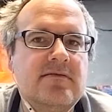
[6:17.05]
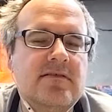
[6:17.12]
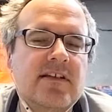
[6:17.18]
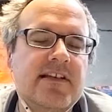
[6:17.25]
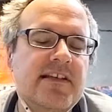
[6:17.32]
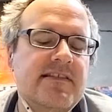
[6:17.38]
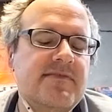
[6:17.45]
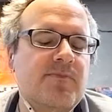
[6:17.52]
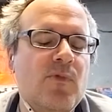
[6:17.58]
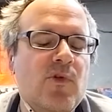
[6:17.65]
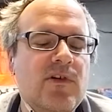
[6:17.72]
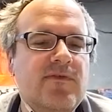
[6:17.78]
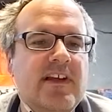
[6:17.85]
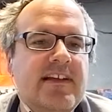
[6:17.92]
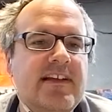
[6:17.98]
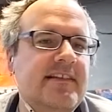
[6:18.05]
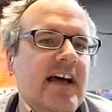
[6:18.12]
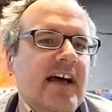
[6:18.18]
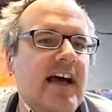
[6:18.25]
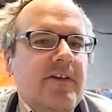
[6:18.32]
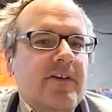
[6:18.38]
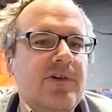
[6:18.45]
like it's more of like a
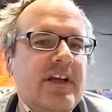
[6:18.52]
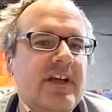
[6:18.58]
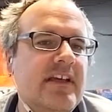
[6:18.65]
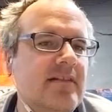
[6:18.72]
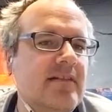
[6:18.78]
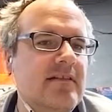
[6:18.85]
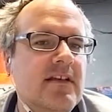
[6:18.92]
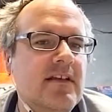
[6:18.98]
diary